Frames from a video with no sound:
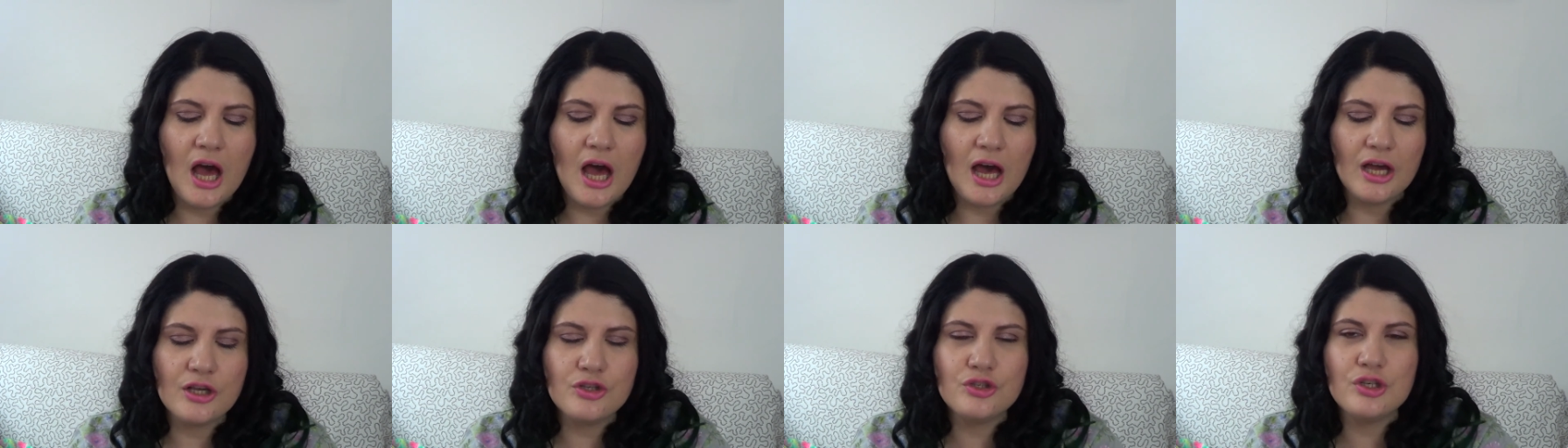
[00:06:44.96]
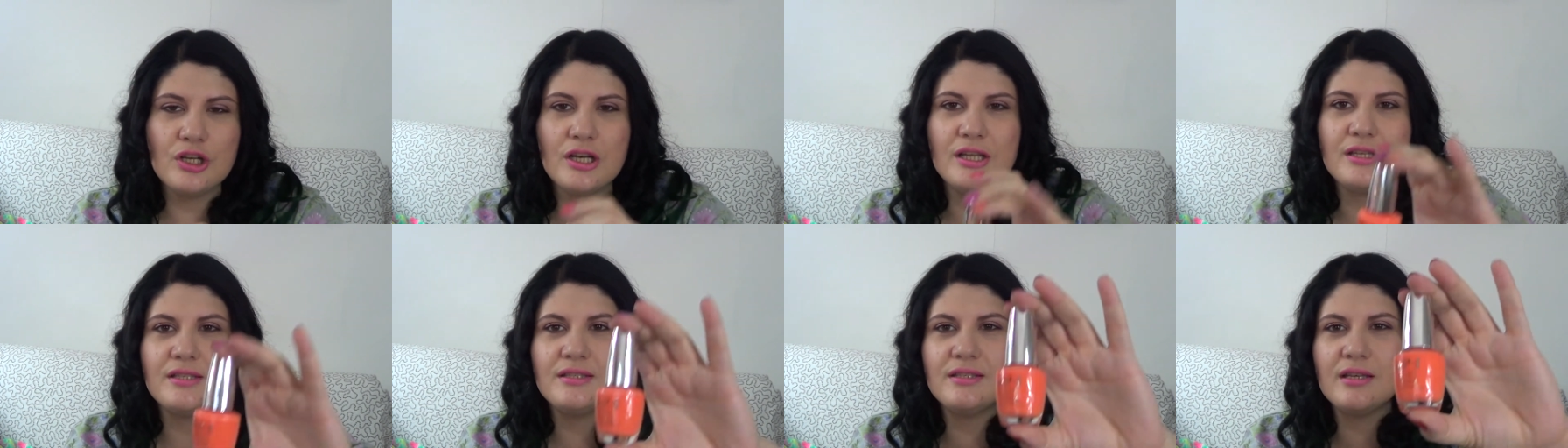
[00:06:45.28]

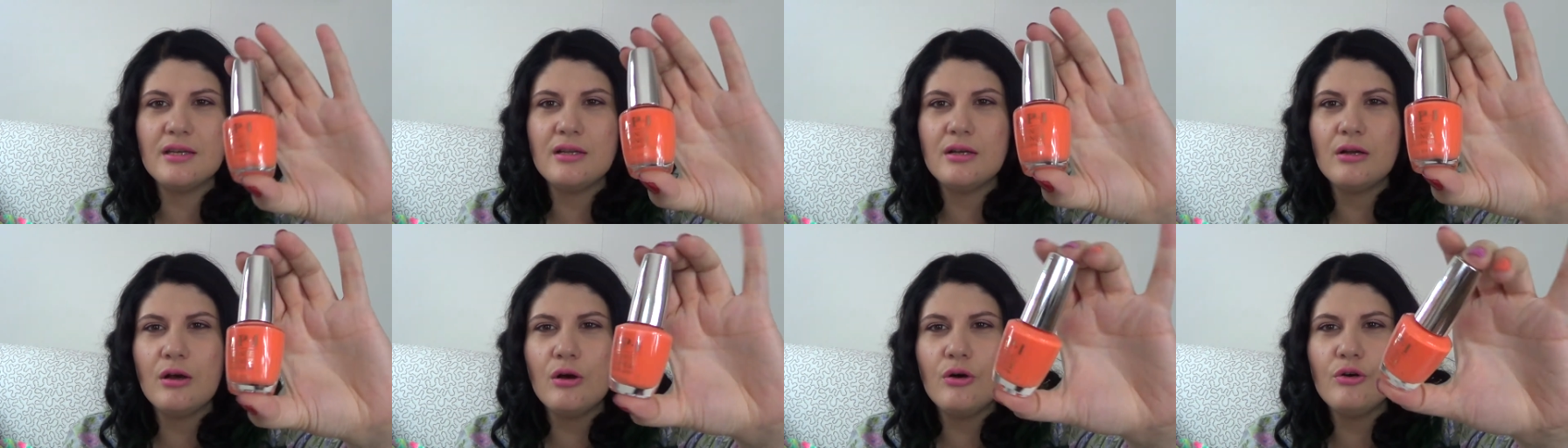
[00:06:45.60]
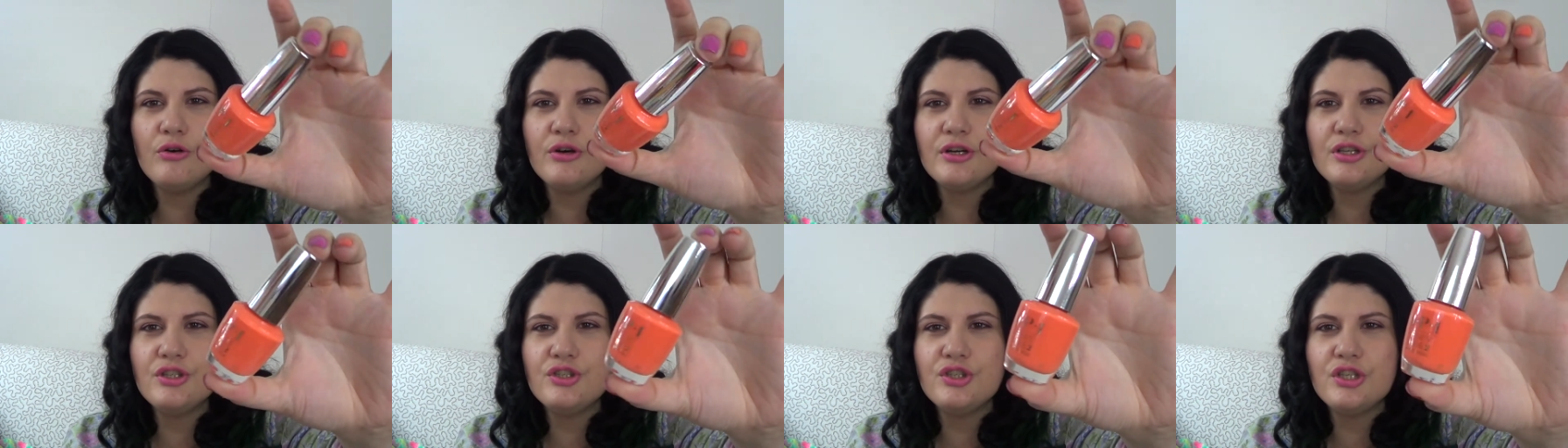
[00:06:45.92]
Actually, it's an
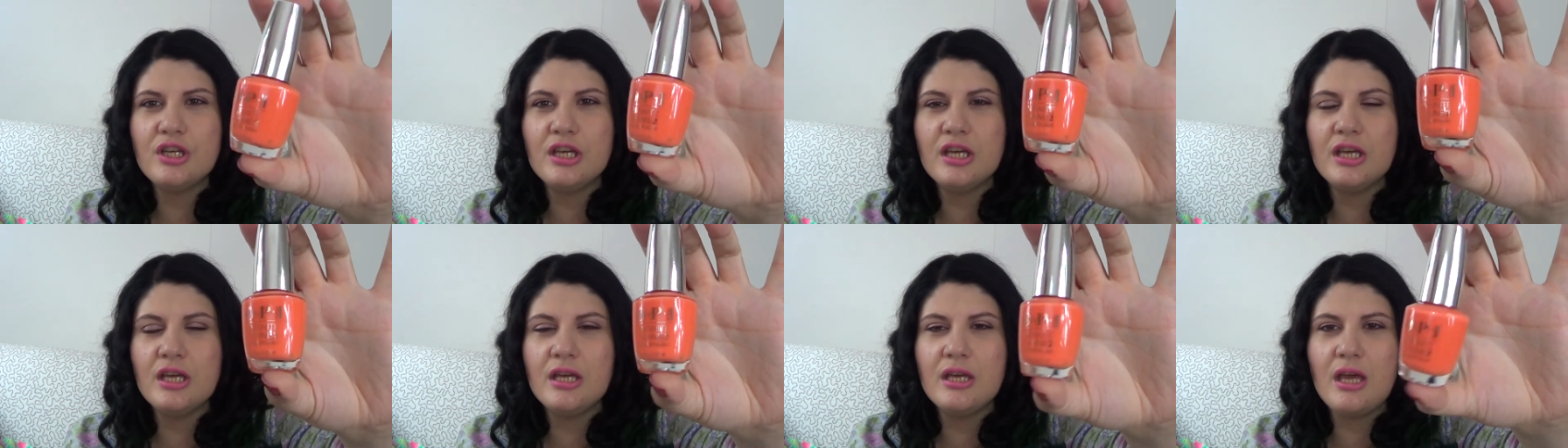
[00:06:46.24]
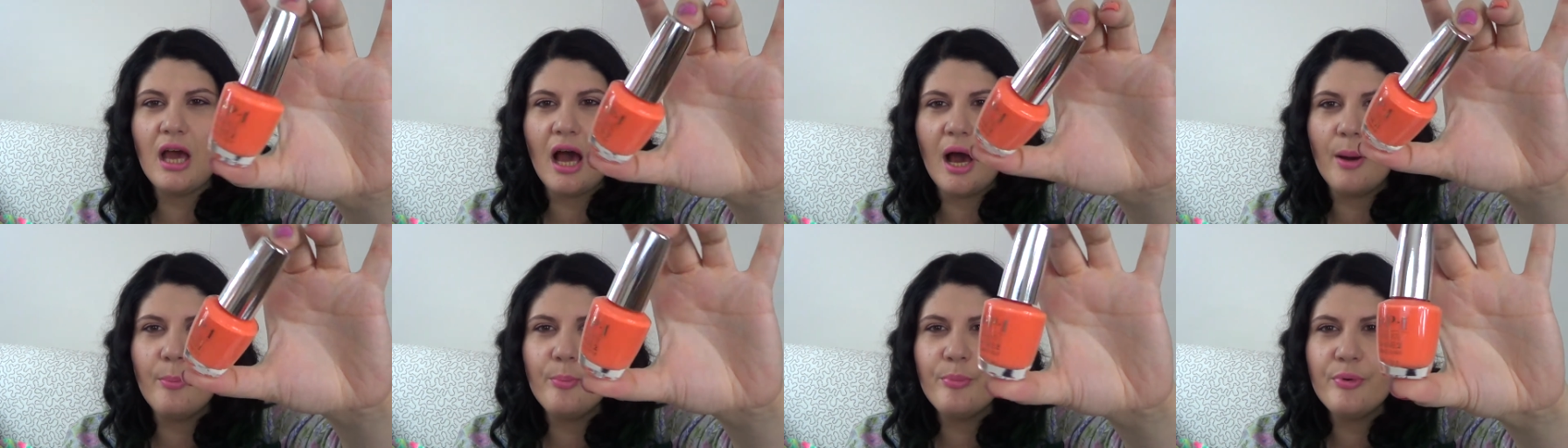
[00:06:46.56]

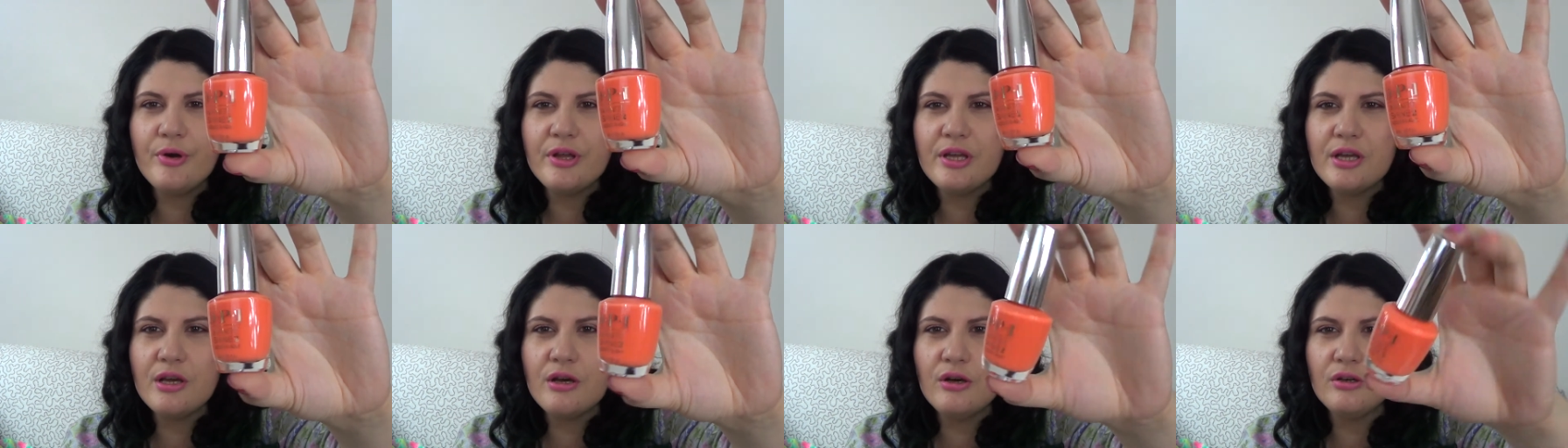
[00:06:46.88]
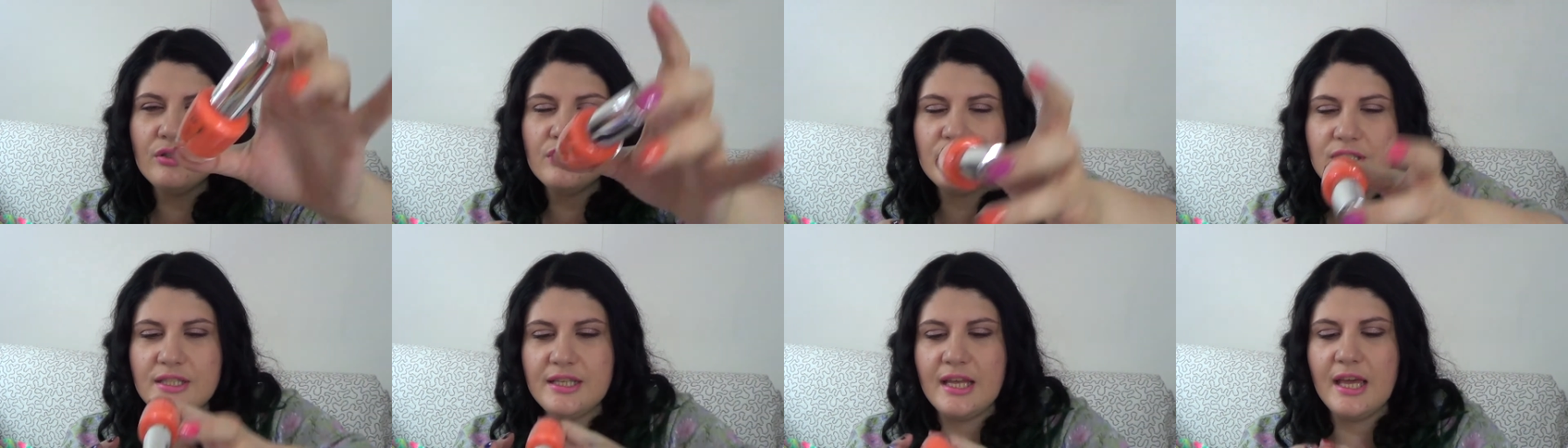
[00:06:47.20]
orangey
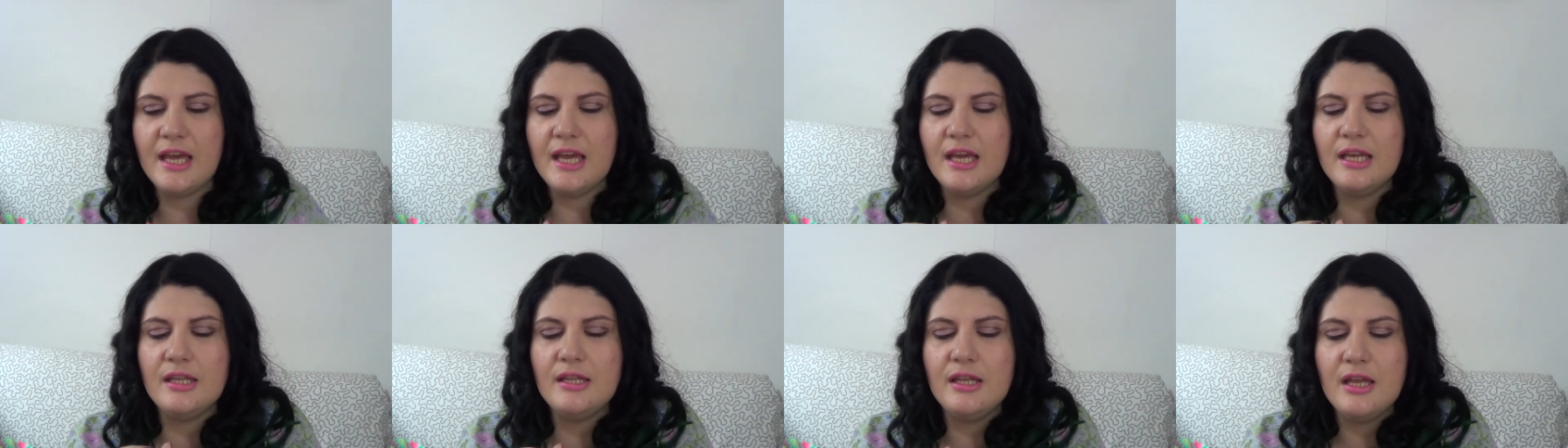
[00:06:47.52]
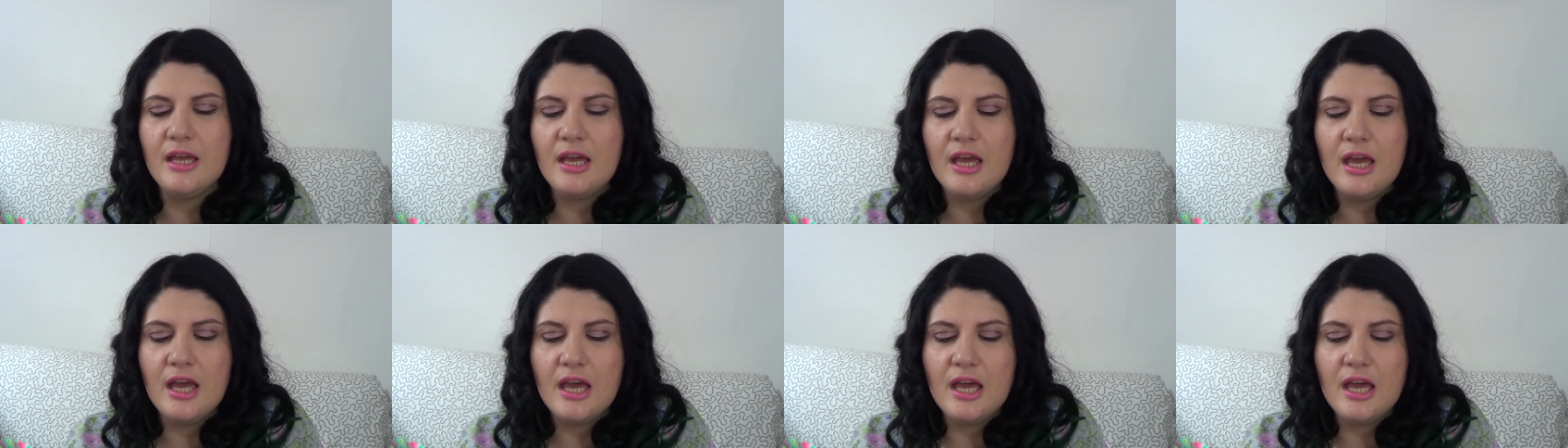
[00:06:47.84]
apricot shade,